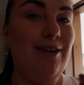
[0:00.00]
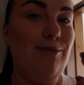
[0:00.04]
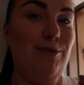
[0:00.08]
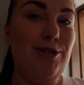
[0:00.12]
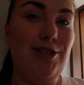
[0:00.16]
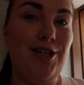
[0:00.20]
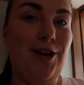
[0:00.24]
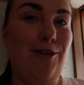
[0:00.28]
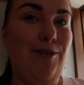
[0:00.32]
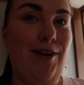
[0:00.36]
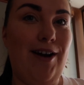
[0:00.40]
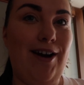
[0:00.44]
it. We
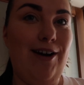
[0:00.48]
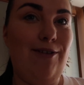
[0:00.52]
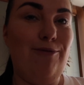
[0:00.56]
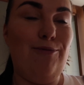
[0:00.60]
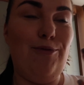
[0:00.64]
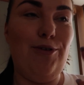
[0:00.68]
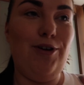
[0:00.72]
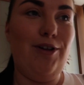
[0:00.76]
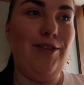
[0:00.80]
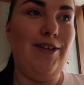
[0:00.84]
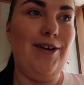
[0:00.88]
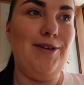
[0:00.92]
don't have
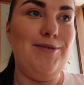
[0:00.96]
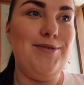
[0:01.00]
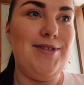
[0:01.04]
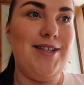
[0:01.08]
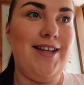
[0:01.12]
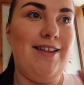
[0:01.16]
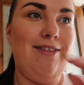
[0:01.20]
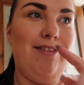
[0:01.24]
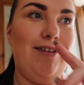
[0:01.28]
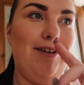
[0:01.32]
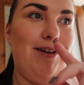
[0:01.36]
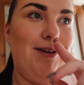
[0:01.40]
one of those
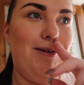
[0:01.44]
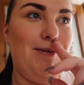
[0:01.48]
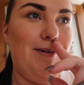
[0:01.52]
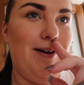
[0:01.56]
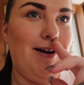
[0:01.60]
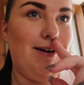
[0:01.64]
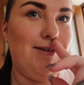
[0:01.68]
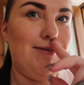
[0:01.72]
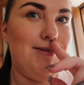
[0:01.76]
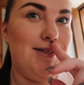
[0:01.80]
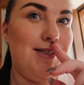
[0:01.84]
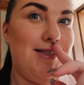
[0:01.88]
in the new
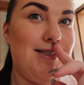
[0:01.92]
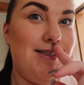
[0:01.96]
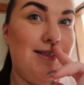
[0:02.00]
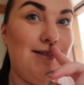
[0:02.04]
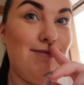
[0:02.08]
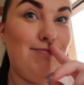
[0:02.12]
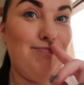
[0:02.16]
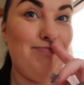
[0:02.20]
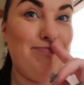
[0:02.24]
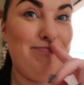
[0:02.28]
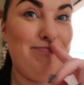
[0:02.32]
house.